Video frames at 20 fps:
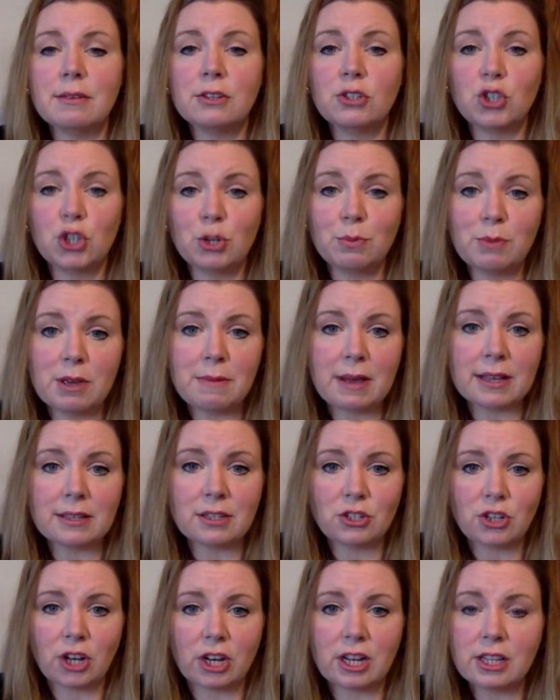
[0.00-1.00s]
shoot me a
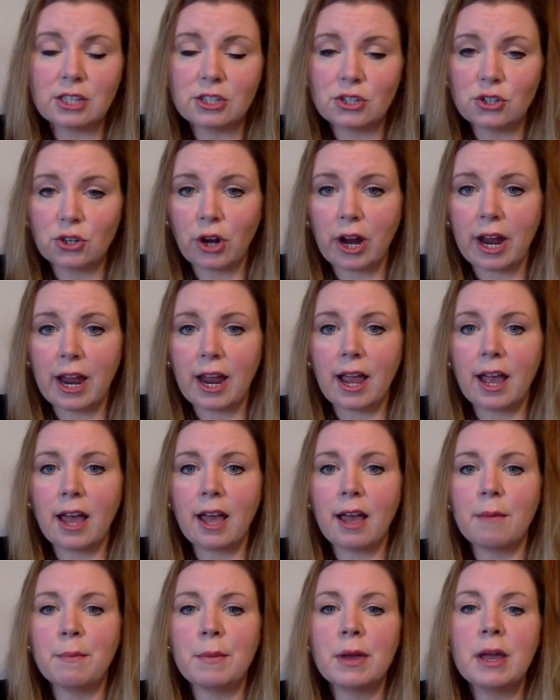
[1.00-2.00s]
message on
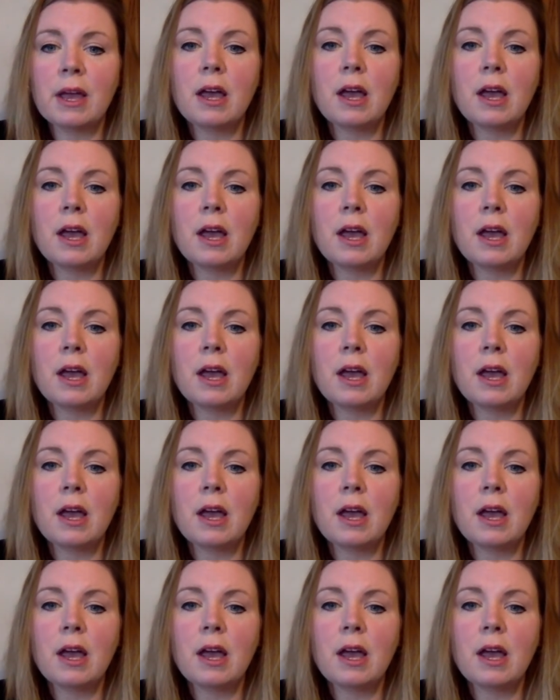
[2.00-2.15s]
Instagram